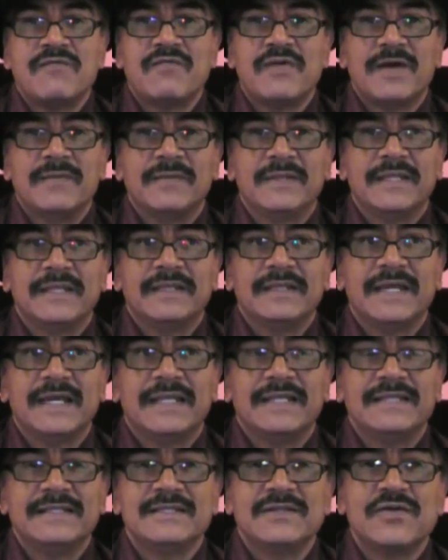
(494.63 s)
family.
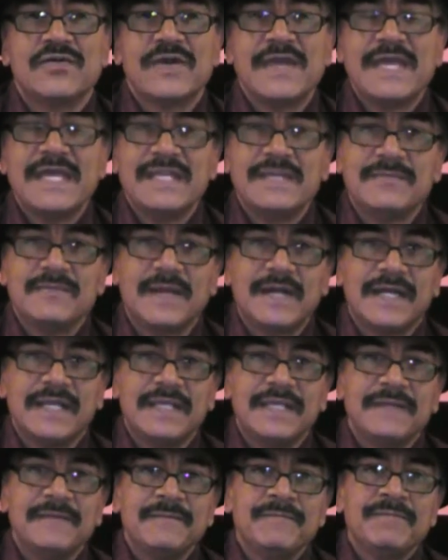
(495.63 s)
I didn't know
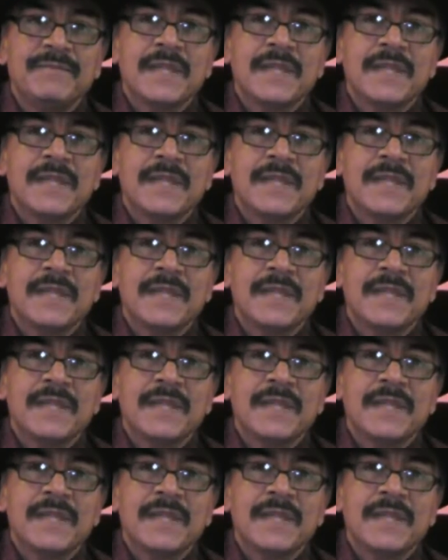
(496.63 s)
anybody.